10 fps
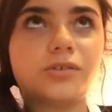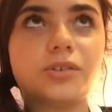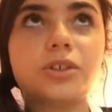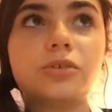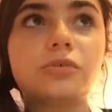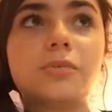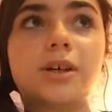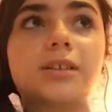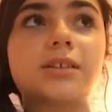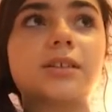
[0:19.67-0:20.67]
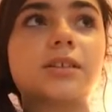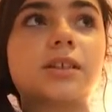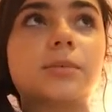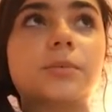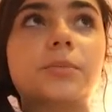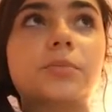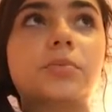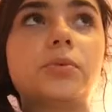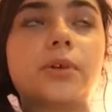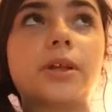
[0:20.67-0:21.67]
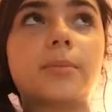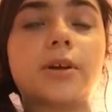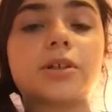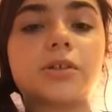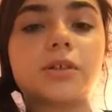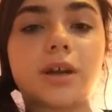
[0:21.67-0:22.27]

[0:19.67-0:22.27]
two months, pretty much.